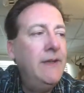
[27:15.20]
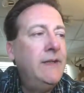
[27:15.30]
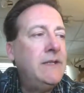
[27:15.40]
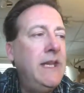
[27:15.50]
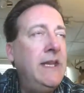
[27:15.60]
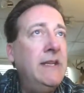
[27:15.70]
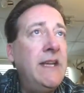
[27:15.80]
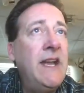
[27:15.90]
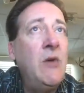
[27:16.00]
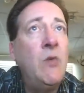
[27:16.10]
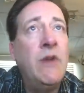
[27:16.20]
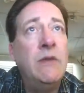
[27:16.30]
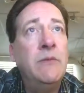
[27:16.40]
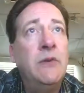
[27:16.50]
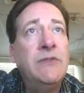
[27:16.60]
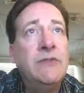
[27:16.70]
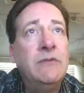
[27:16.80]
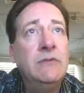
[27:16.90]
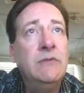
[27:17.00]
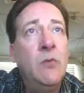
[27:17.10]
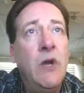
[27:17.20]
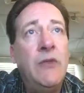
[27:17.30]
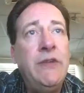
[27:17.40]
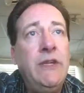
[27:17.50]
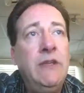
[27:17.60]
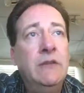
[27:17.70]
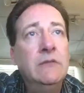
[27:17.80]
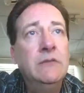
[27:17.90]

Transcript: taking down one of the most wealthy